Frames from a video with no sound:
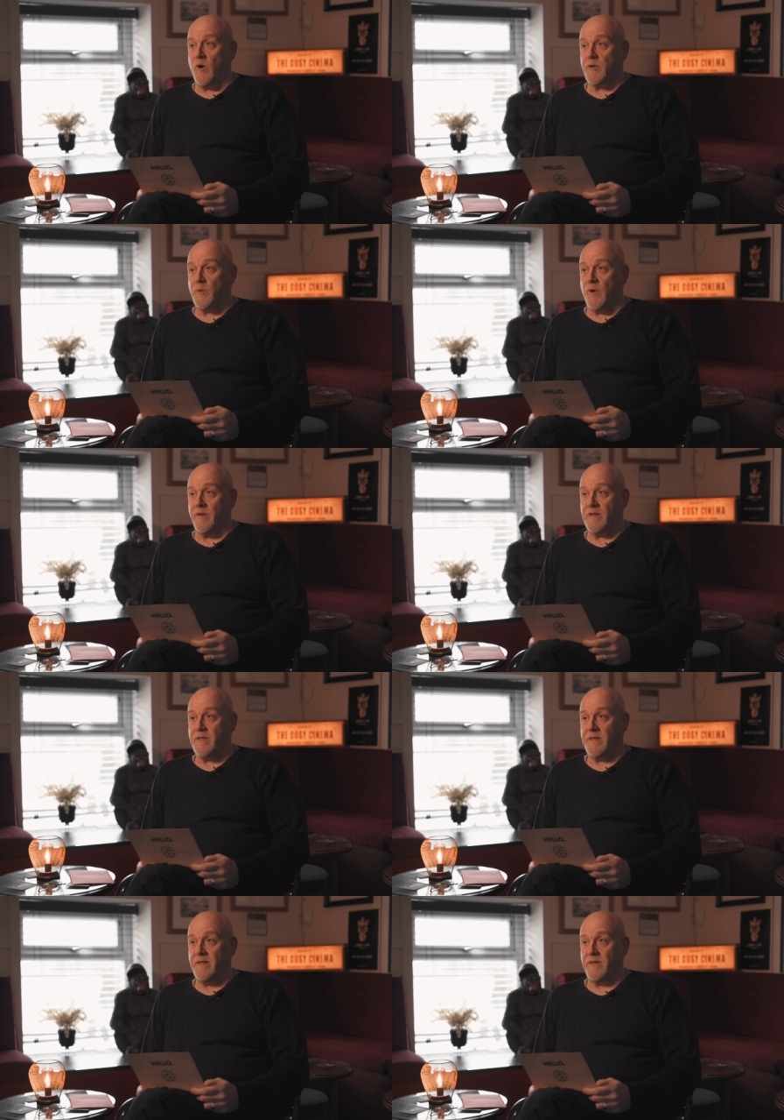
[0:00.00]
watched one that's
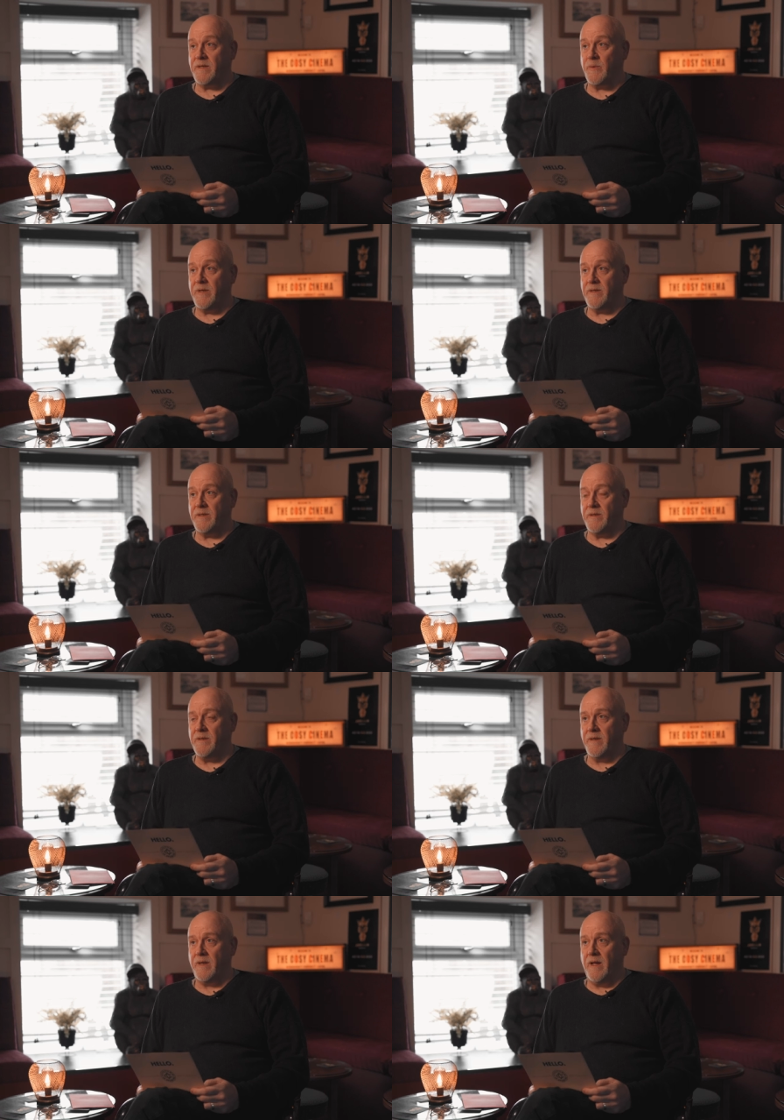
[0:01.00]
set in Swinton,
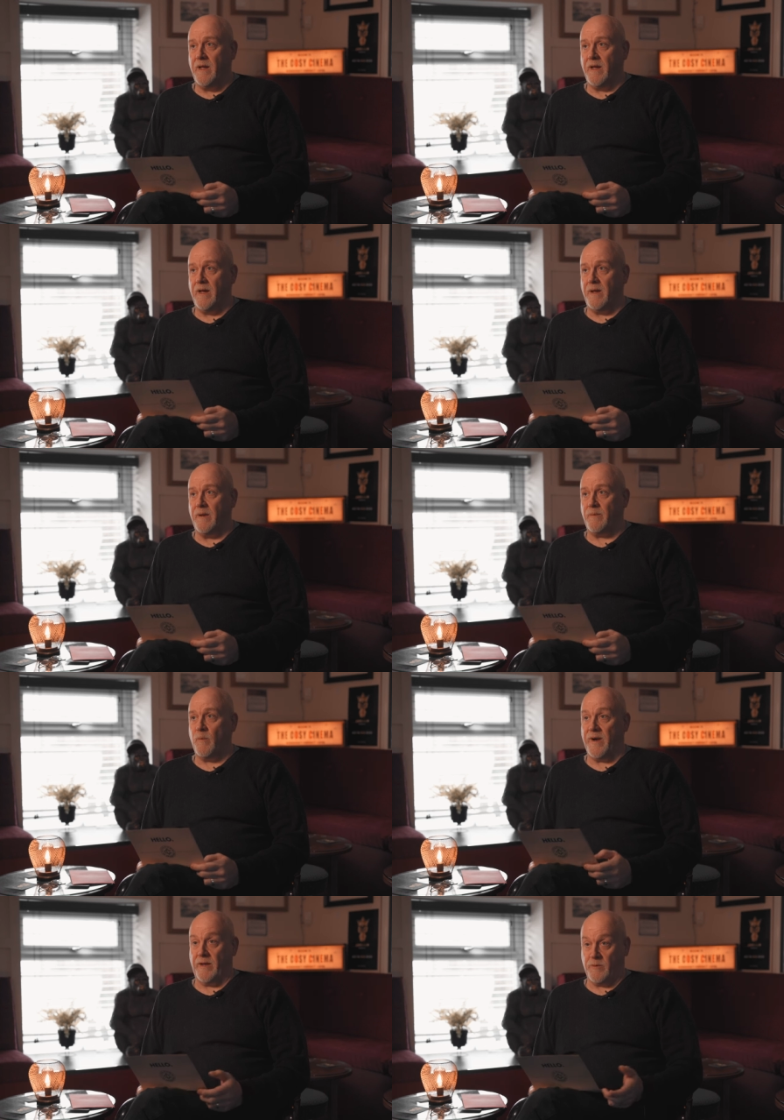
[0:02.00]

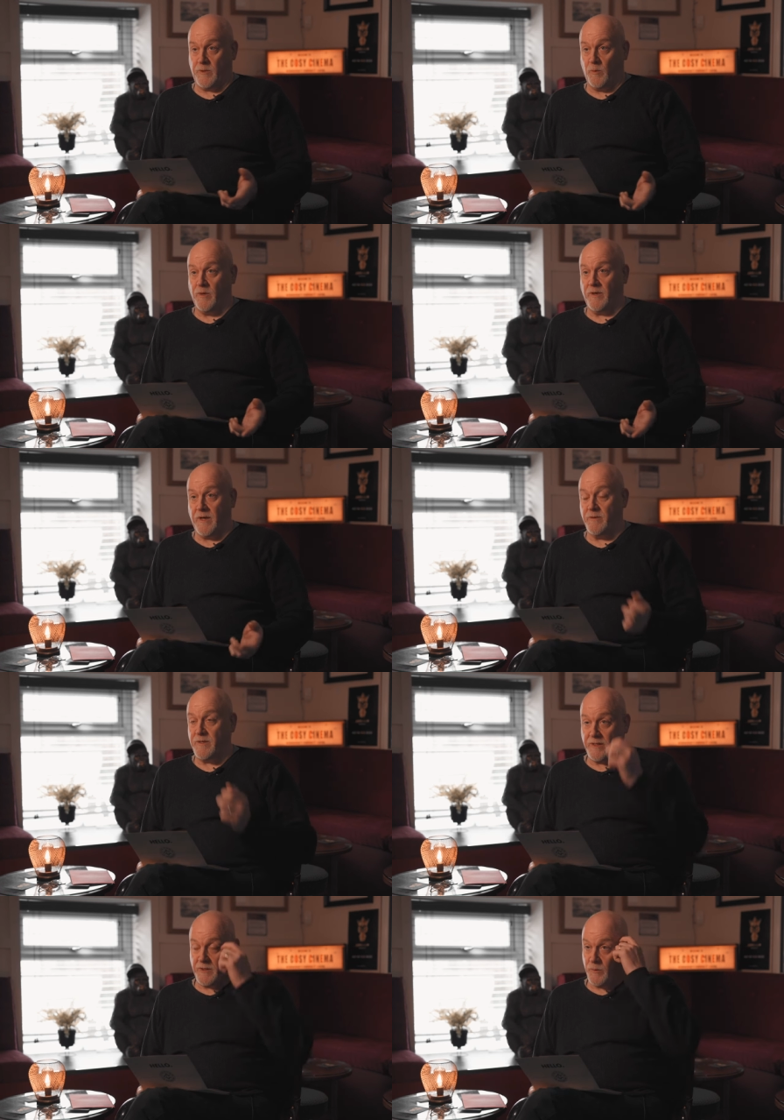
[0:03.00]
where I used to work. I
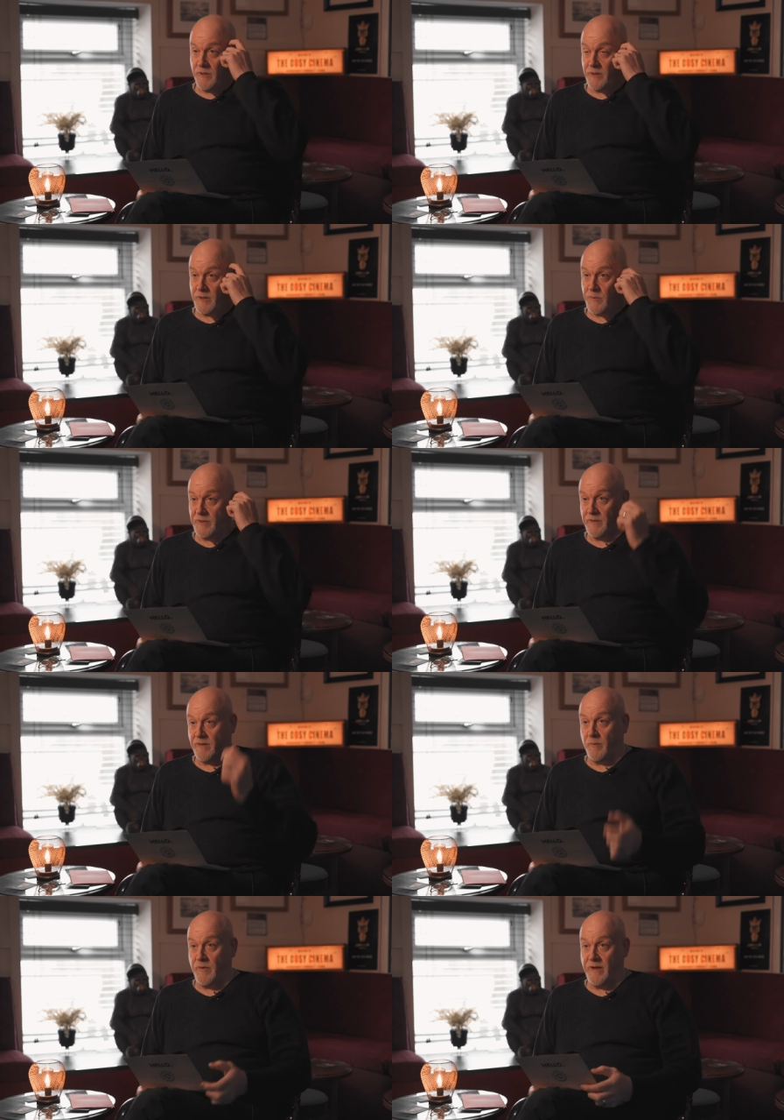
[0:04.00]
used to actually work at Swinton
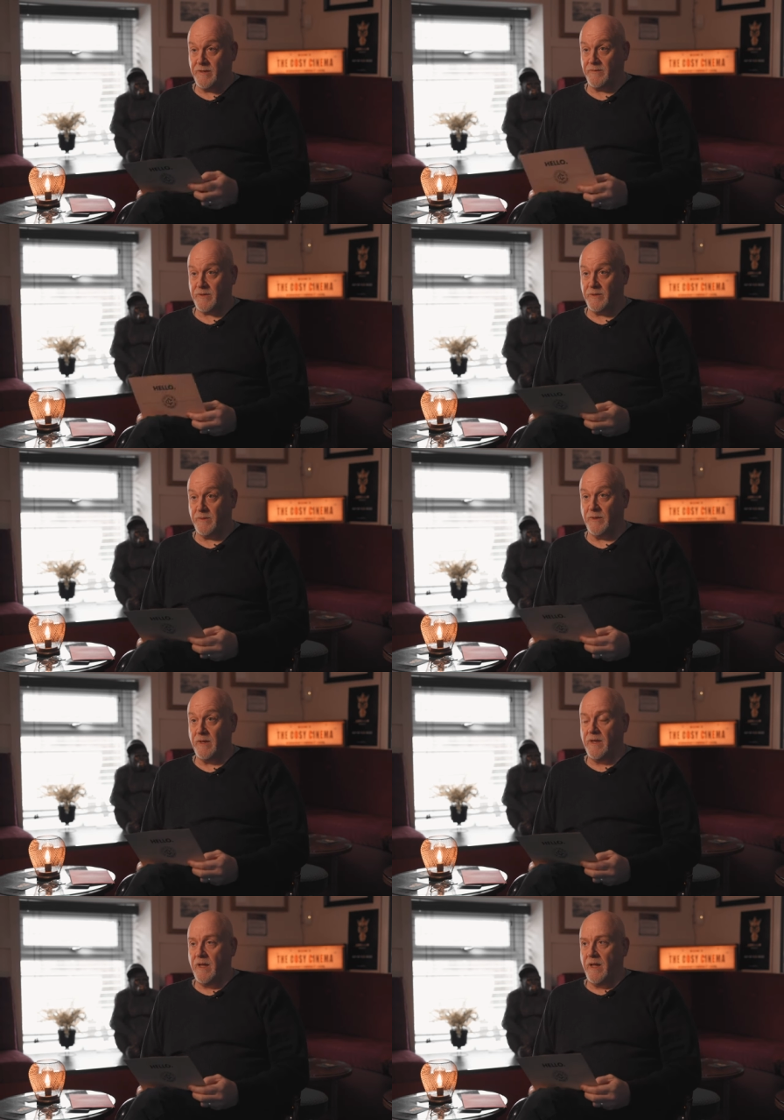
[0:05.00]
Comprehensive School,
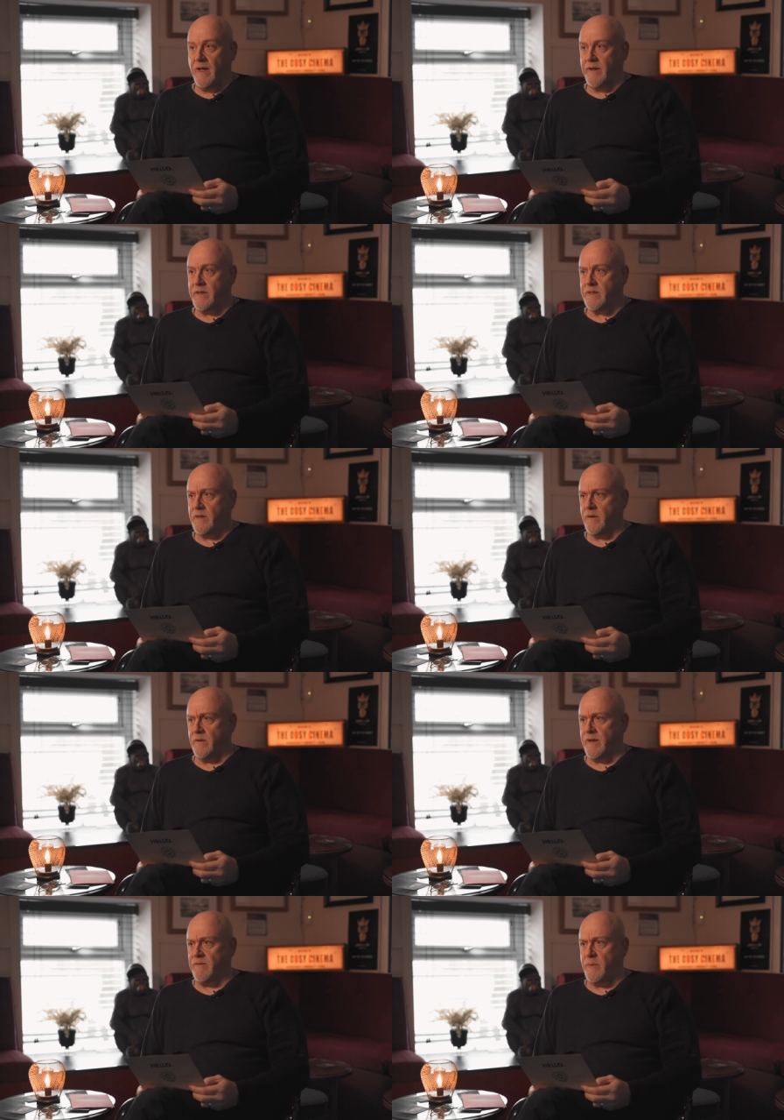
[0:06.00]
and it's
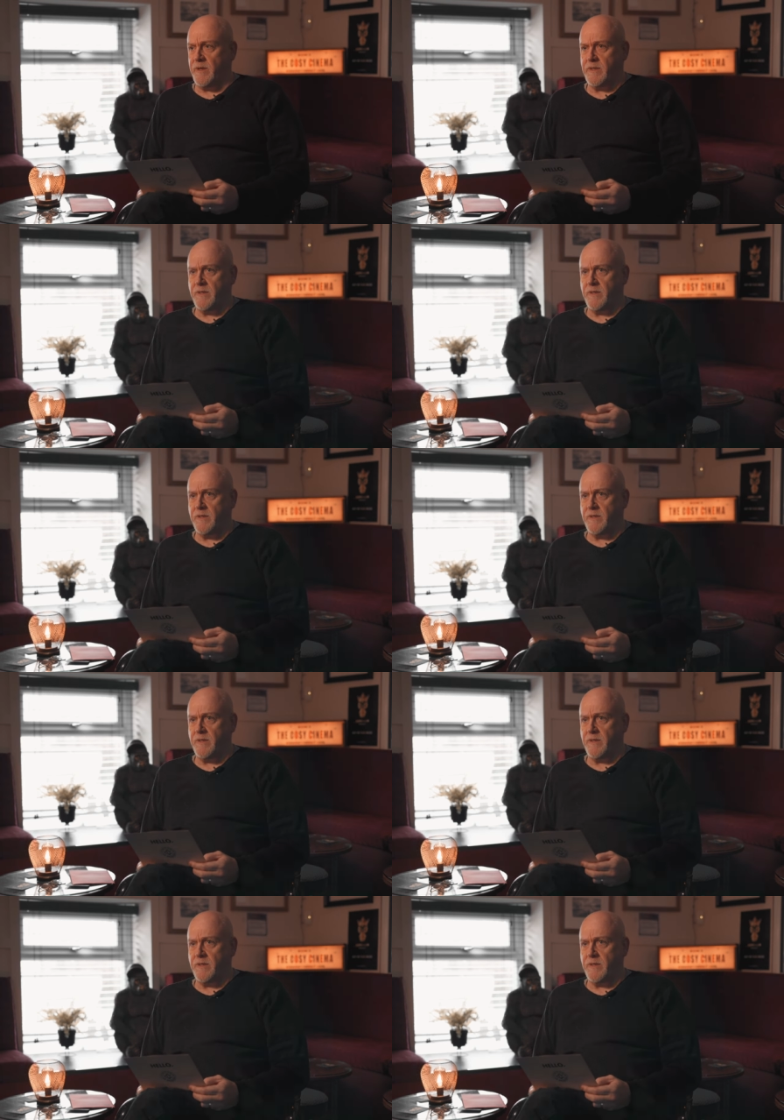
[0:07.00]
called Everybody's